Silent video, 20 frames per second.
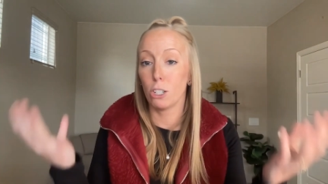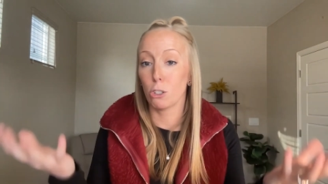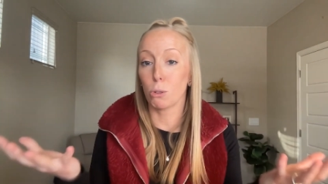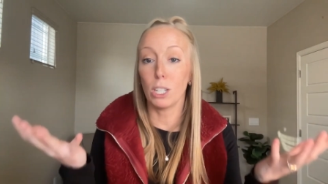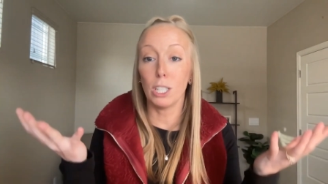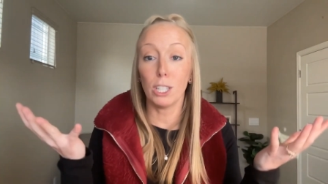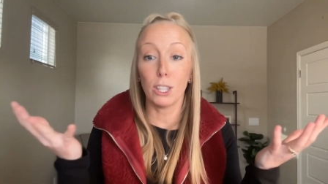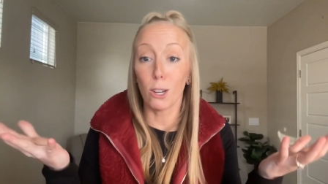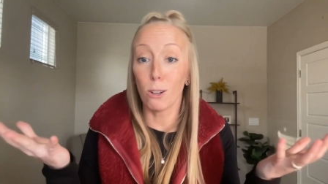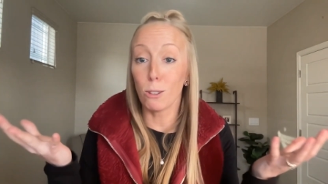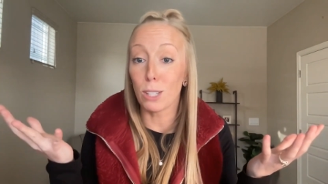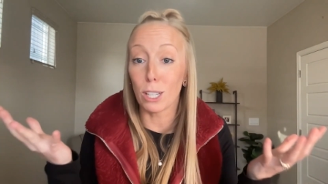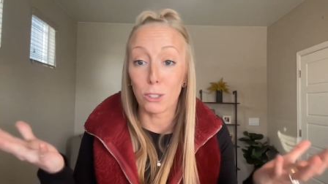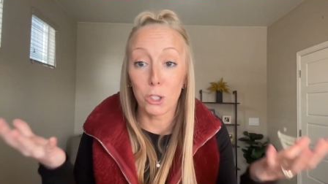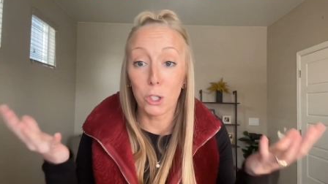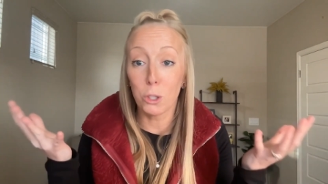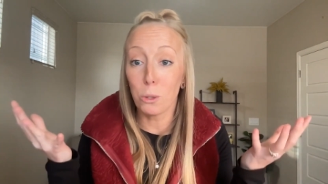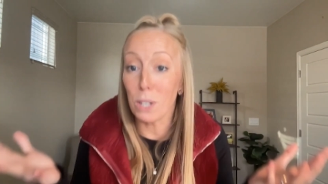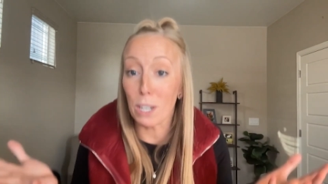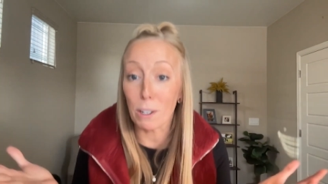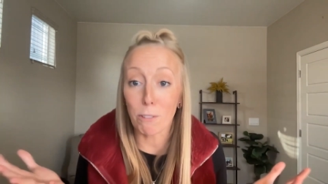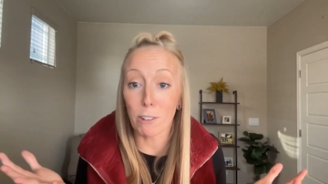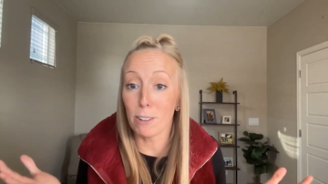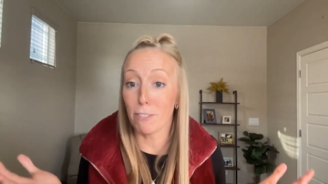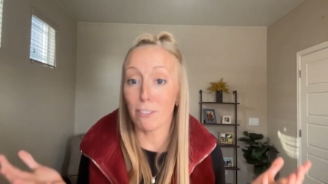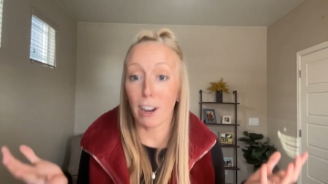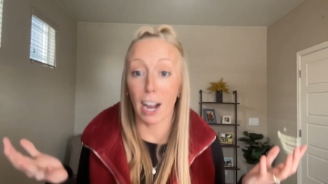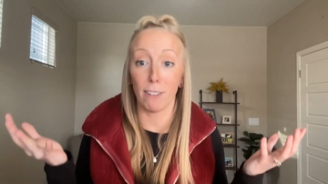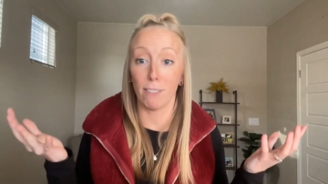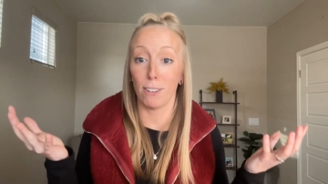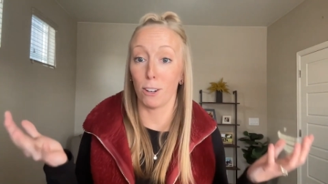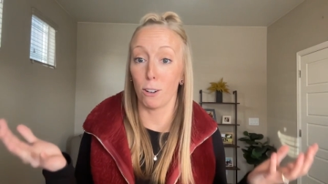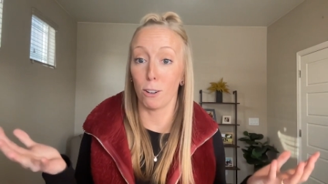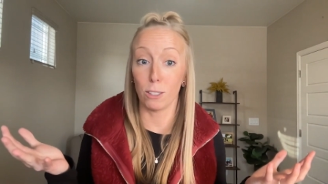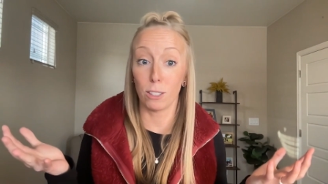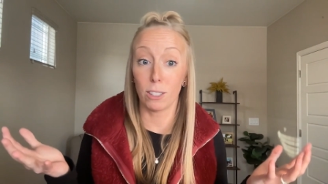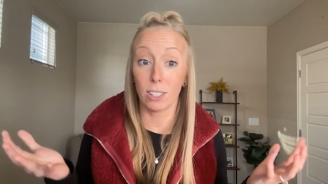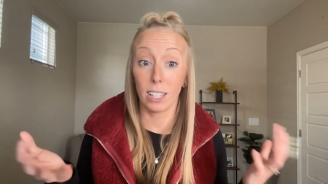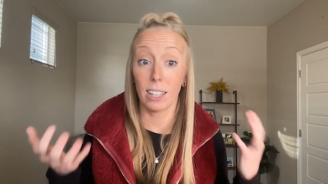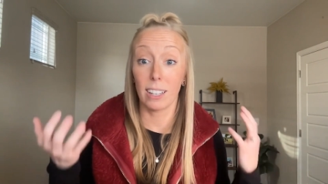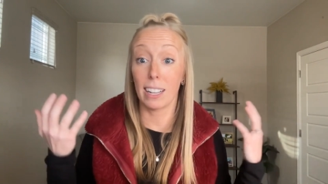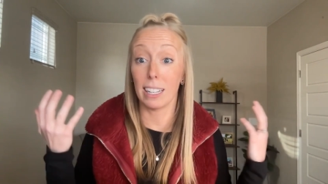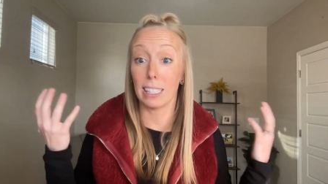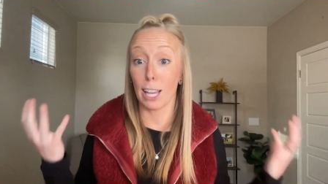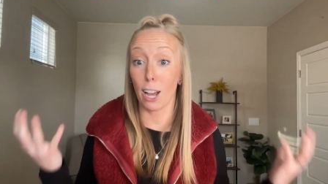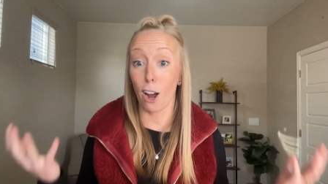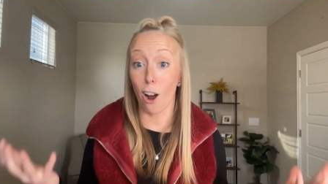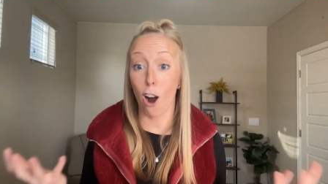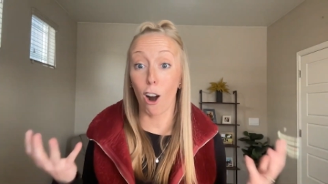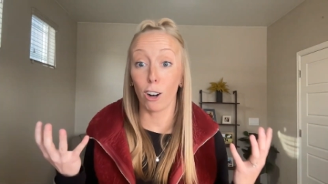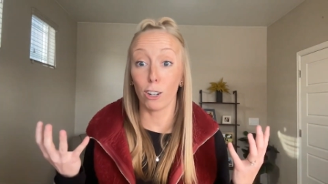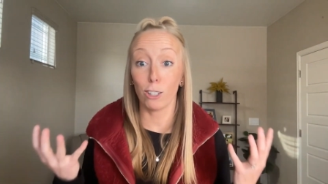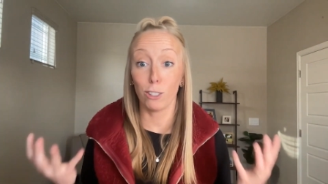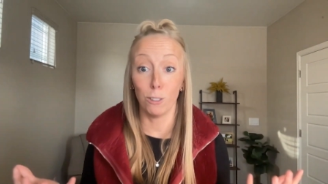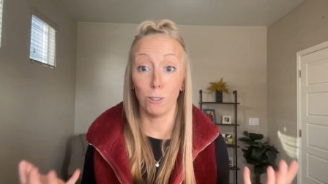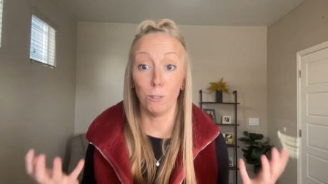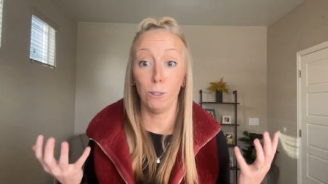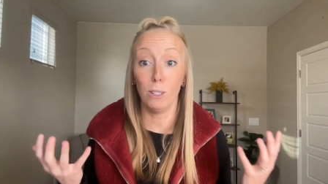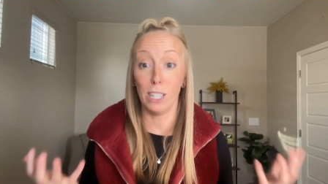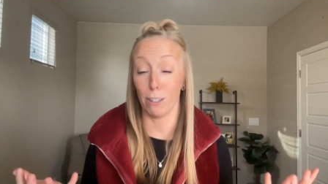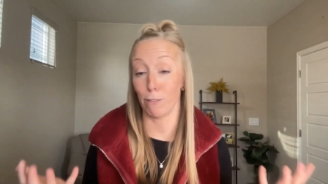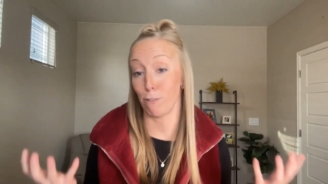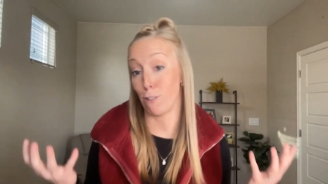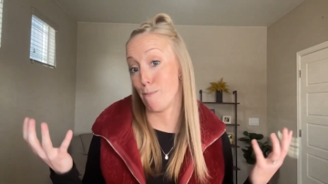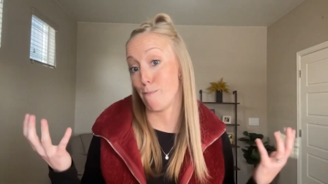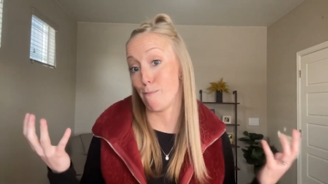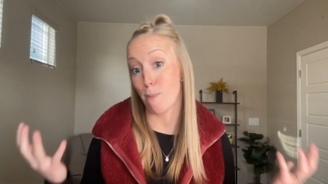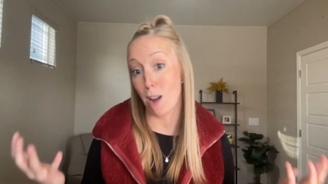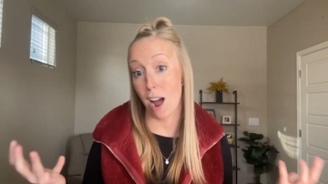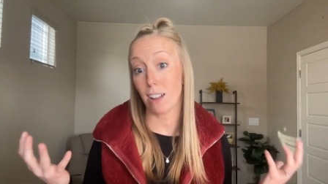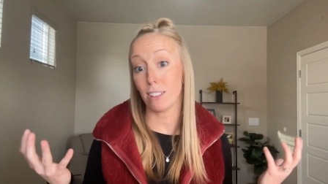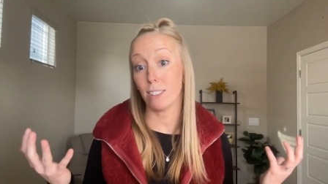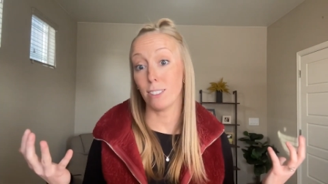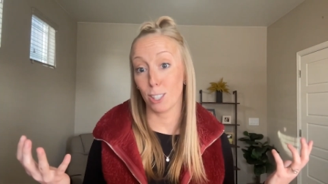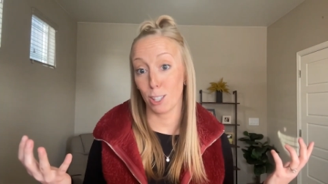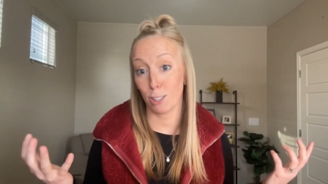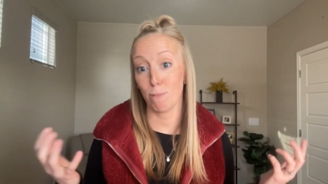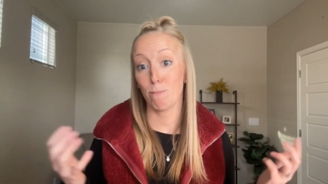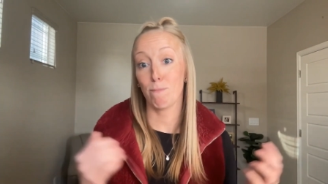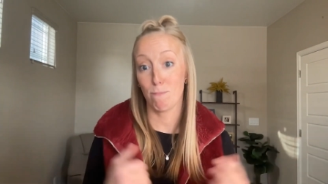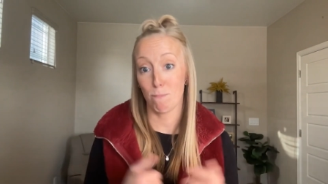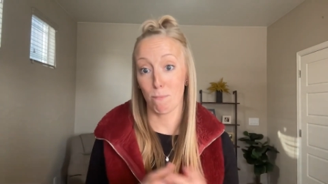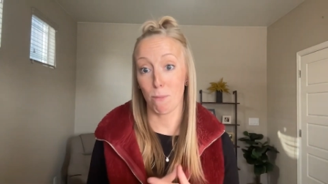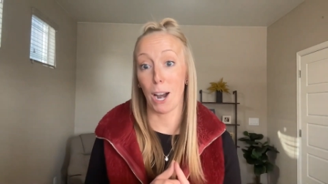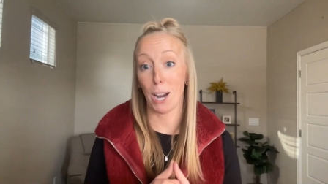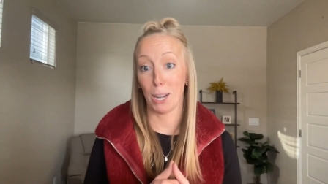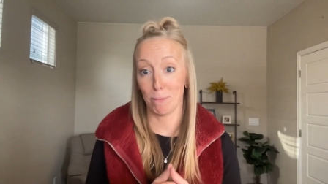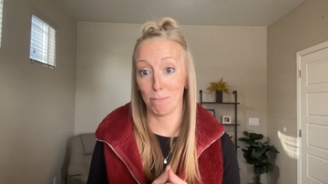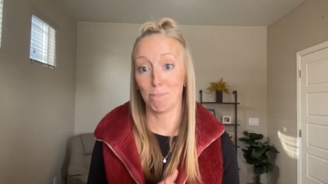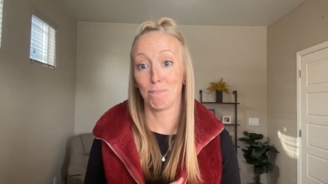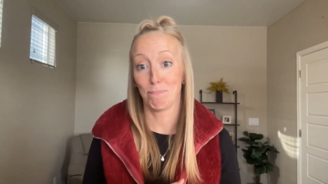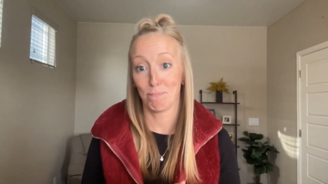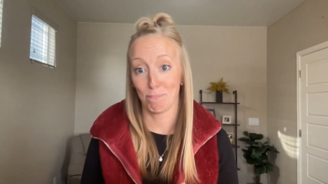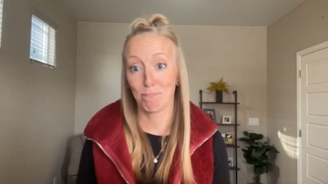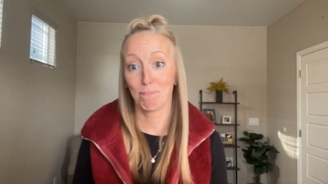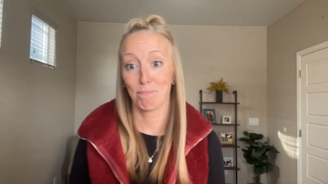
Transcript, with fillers: treat those as two different five year olds because they are two different bots, hmm. right?